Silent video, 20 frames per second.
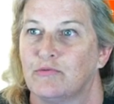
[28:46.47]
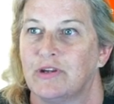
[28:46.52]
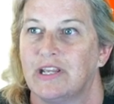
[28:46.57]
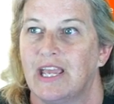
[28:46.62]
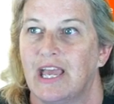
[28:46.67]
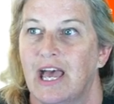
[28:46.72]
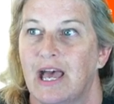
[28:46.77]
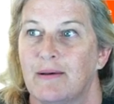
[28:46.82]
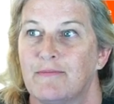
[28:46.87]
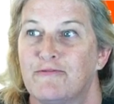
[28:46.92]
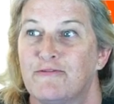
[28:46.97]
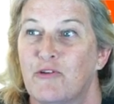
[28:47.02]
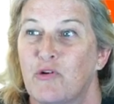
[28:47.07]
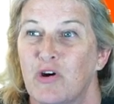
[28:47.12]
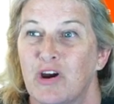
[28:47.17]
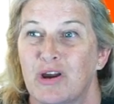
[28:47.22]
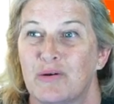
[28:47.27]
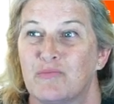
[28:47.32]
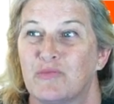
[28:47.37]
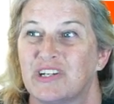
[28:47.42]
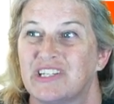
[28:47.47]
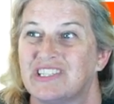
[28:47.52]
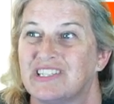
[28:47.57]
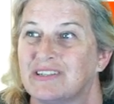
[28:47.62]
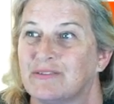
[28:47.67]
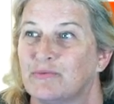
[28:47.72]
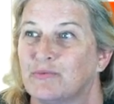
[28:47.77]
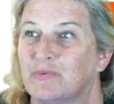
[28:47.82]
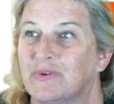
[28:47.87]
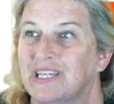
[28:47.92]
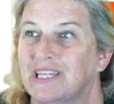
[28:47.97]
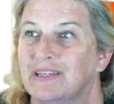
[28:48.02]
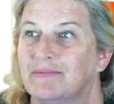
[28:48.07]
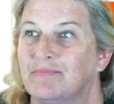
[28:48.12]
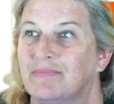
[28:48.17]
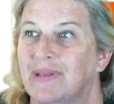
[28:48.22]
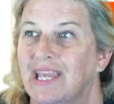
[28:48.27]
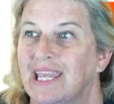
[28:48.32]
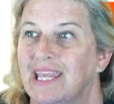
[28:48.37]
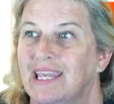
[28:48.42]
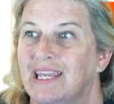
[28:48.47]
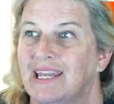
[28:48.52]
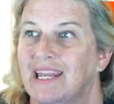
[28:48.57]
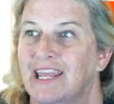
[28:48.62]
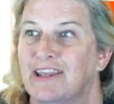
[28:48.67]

Rehab Forum, which we made